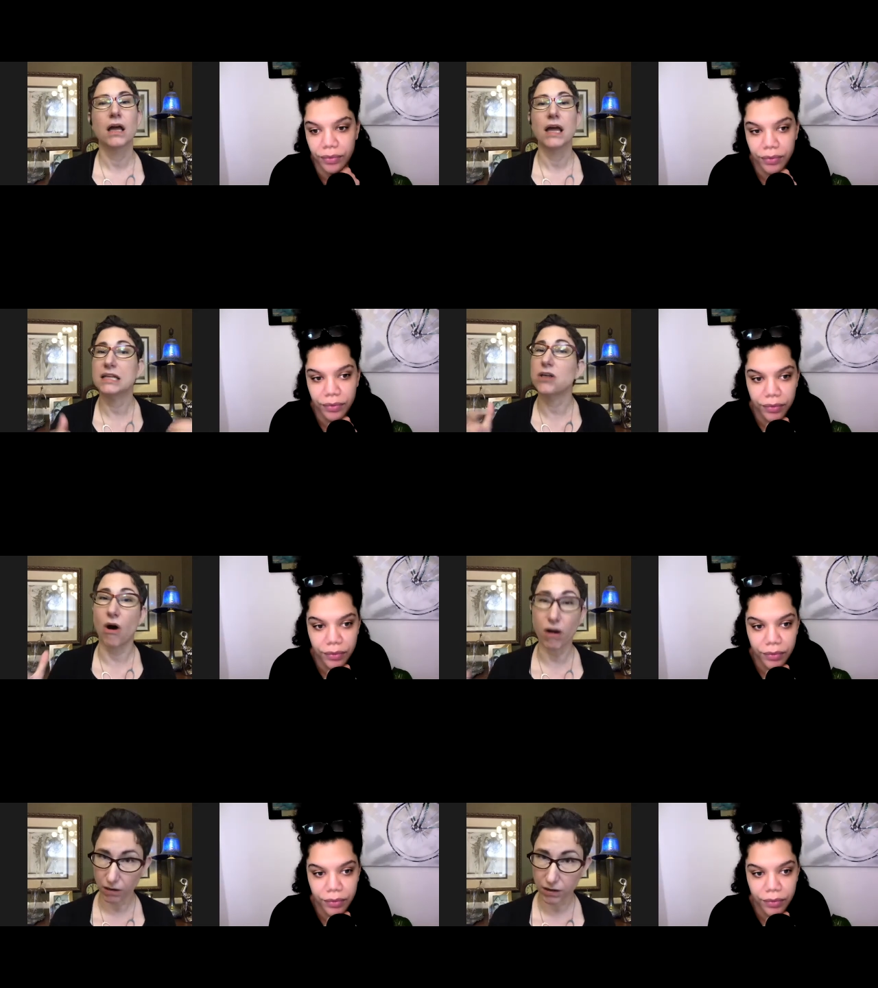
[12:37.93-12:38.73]
Speaker 1: It's
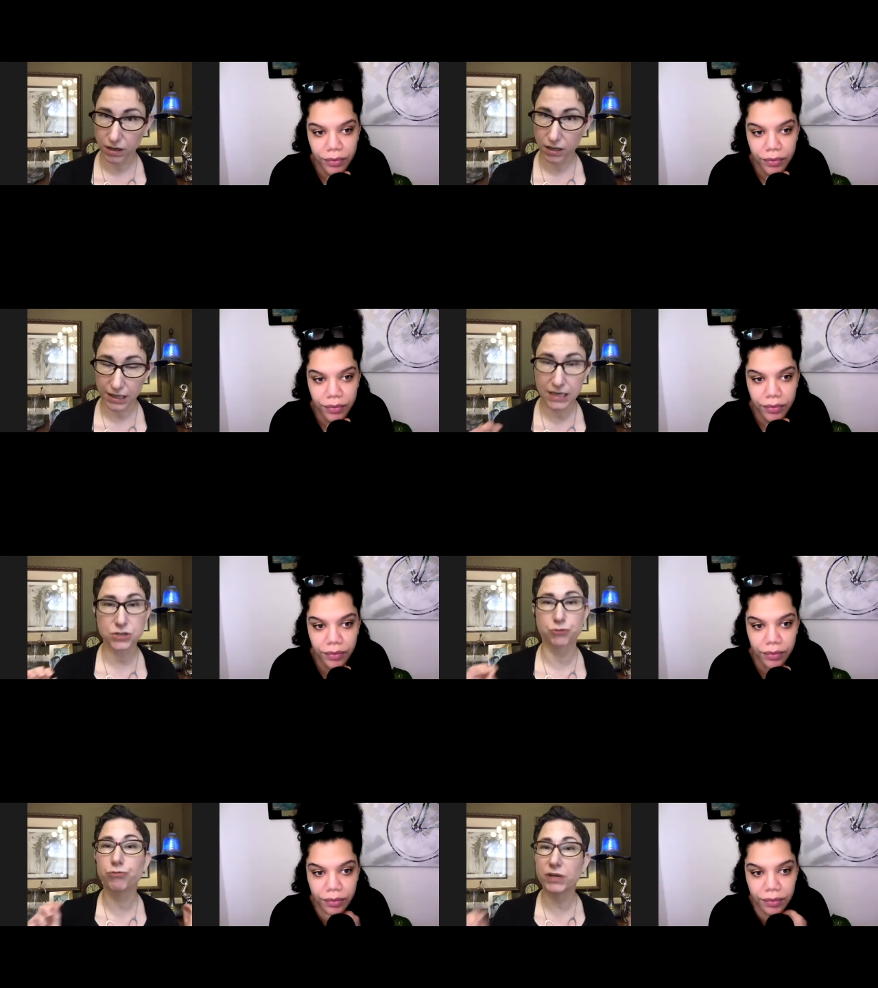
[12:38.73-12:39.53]
hard it
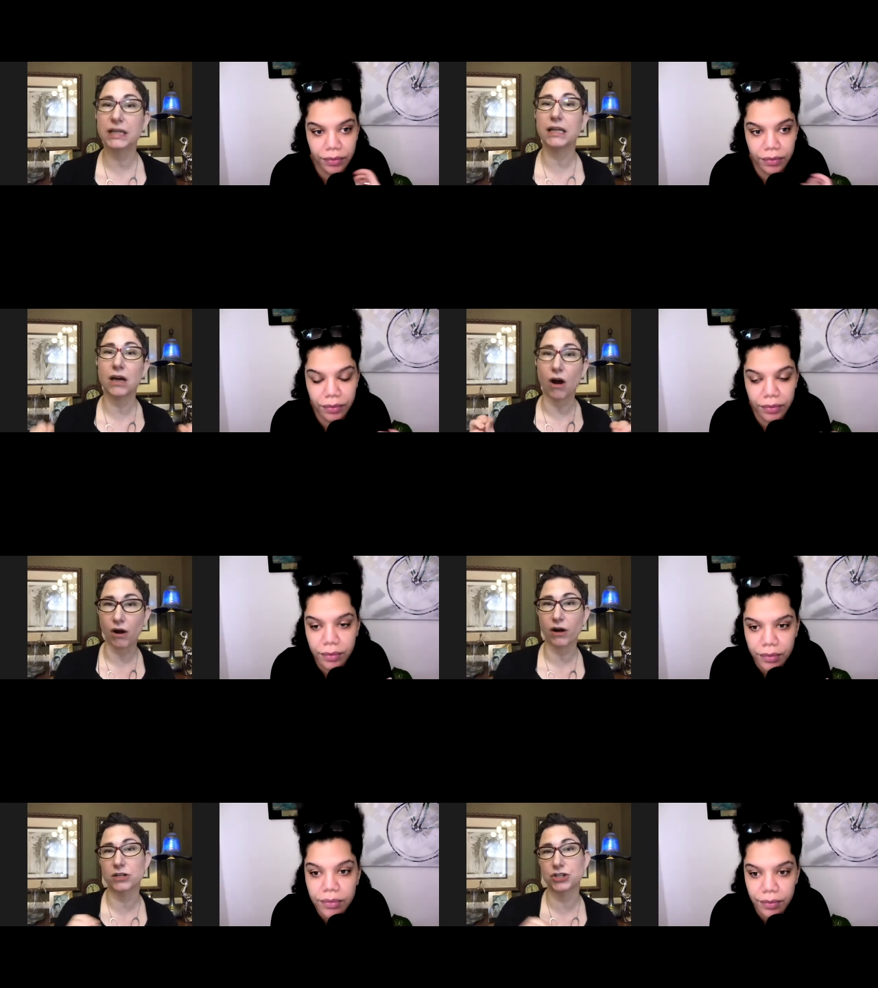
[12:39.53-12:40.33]
is really
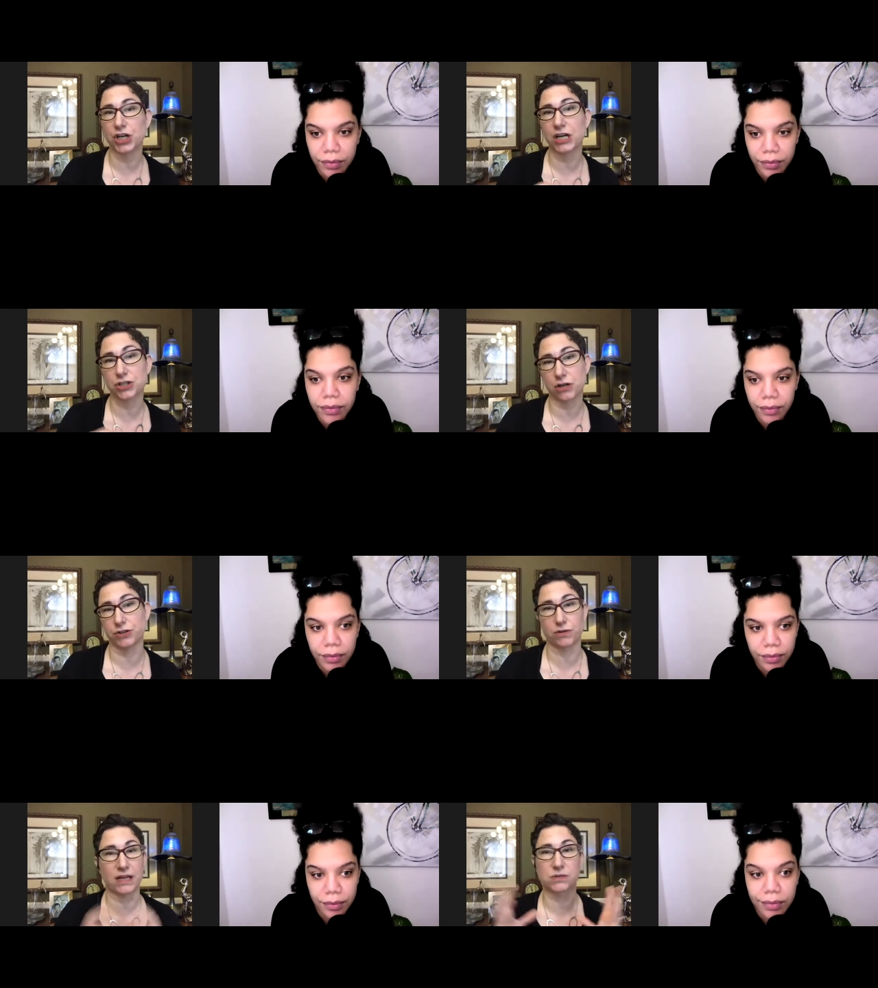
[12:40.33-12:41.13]
hard to change
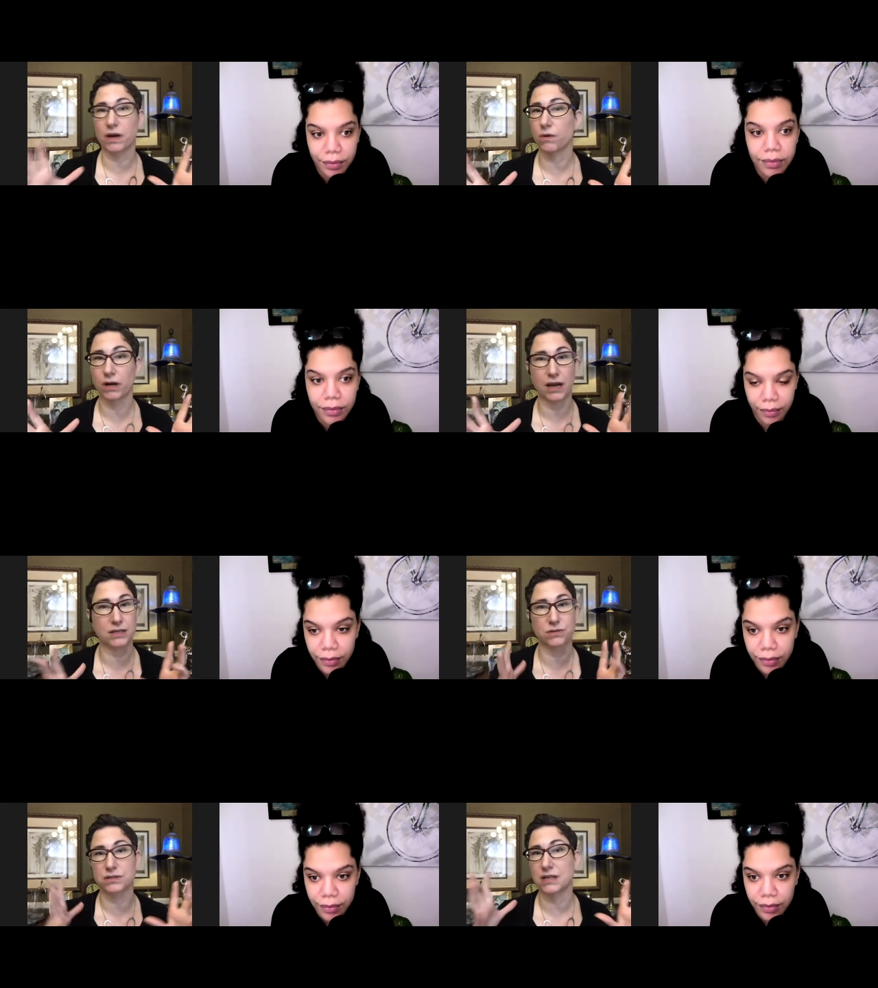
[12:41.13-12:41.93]
culture. That's why
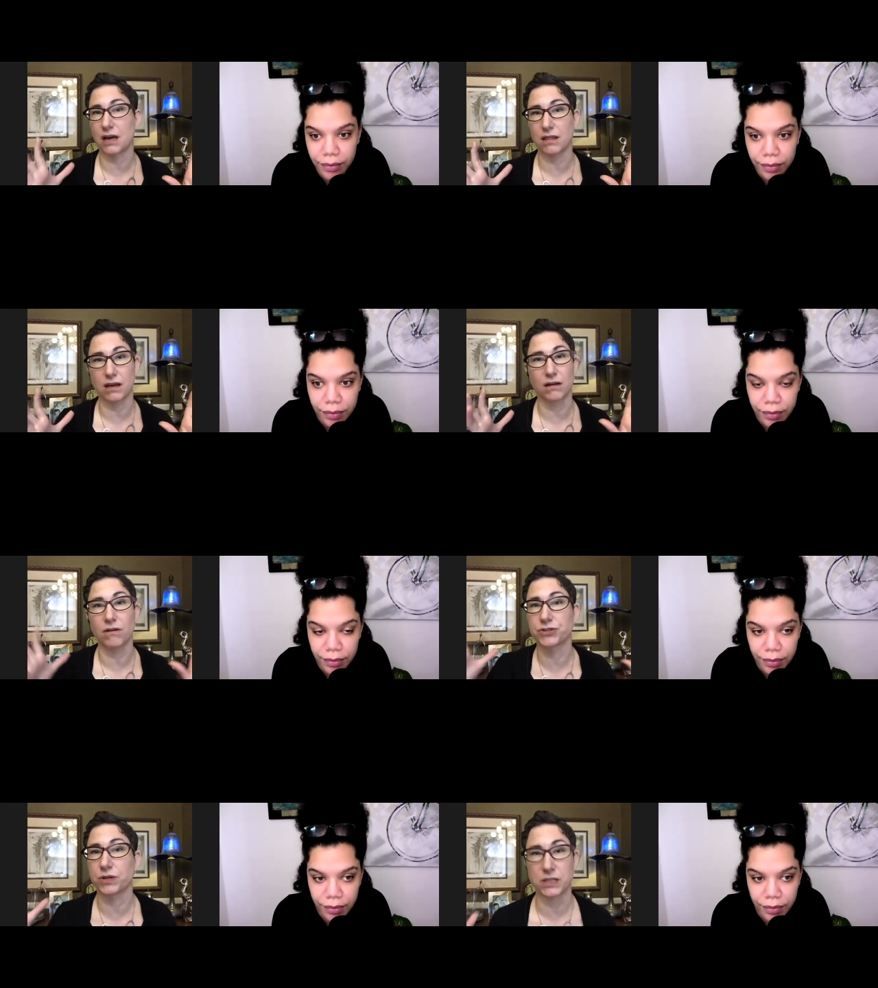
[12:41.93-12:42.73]
organizers say that
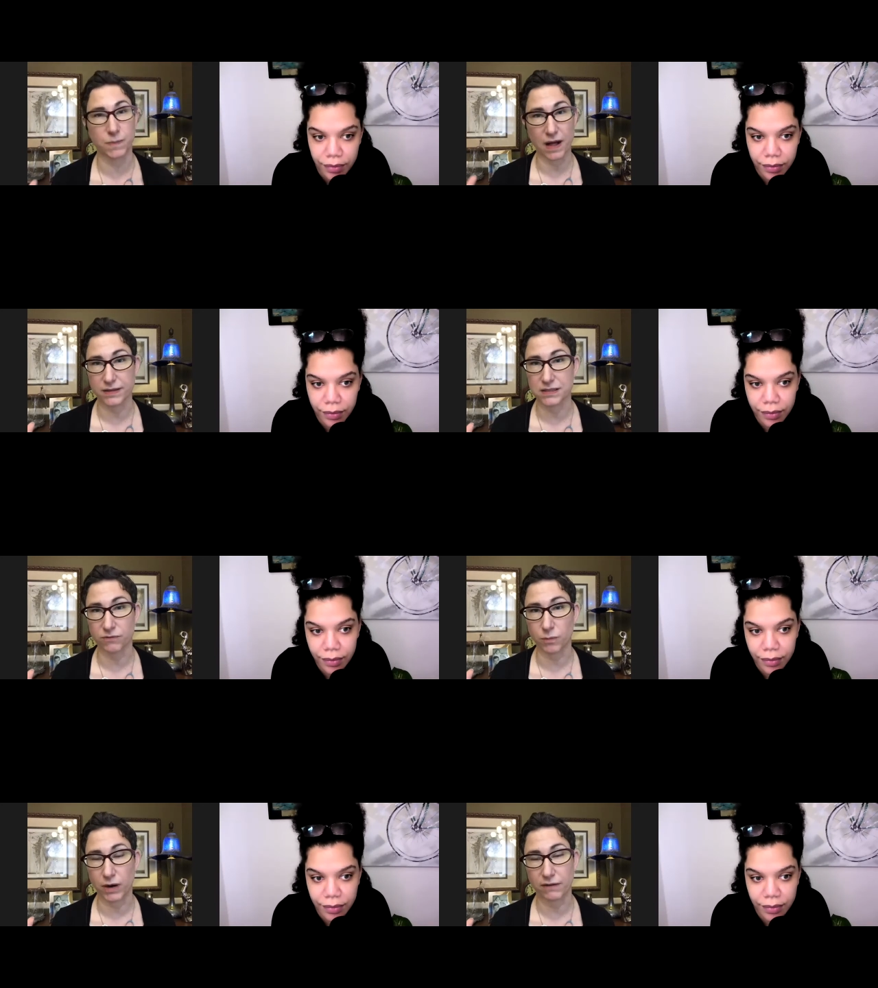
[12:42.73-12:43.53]
culture eats policy
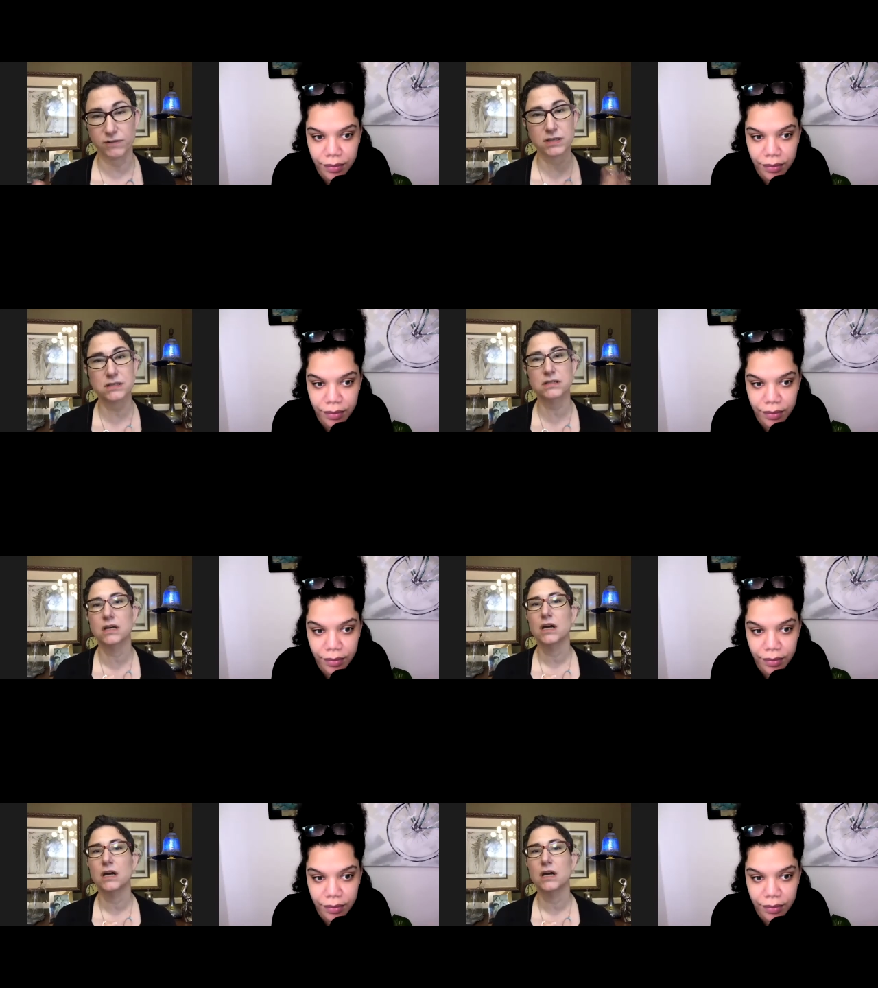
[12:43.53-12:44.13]
for breakfast.